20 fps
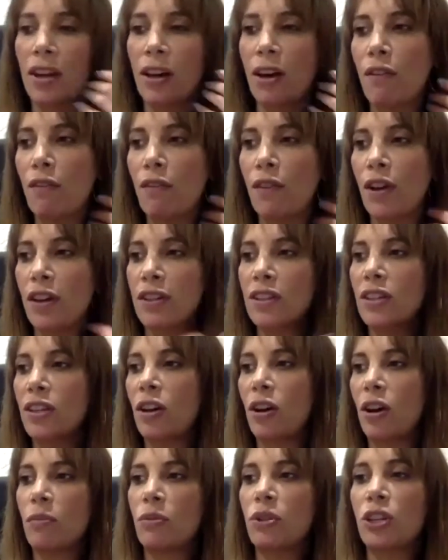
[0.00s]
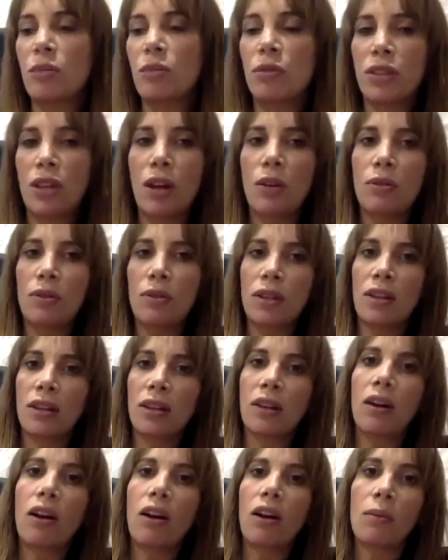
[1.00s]
her first time she was hosting the
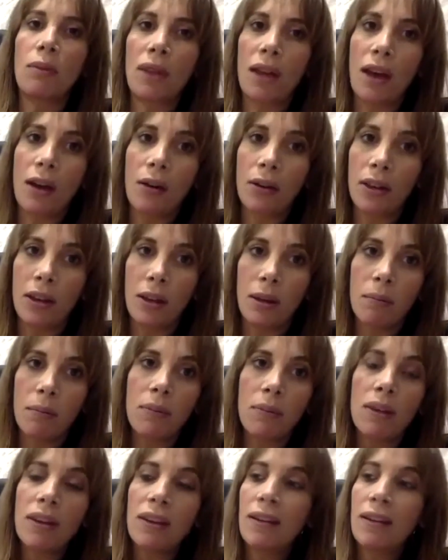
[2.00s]
gala without him.